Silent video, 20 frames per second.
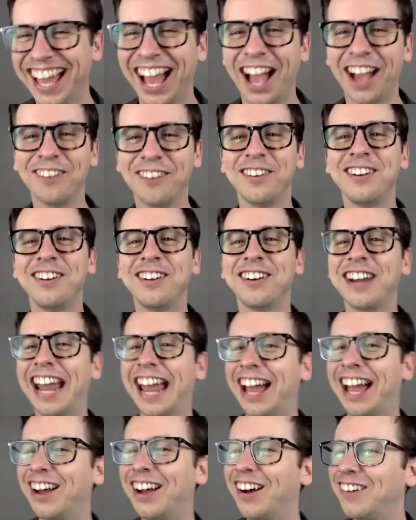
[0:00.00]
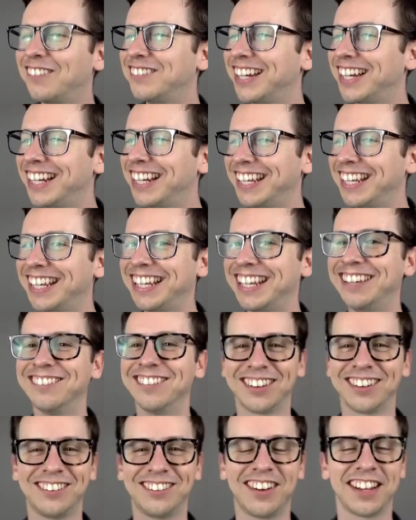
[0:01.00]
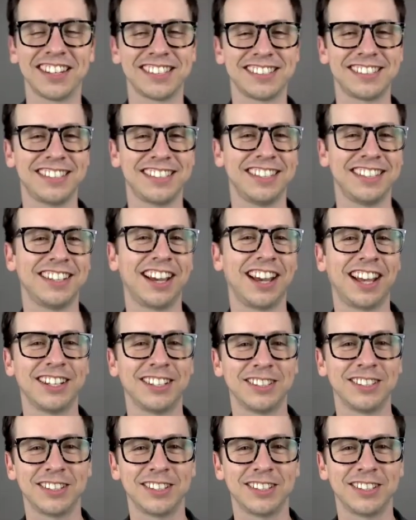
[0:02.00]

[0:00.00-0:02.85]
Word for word: I wonder how many requests he got.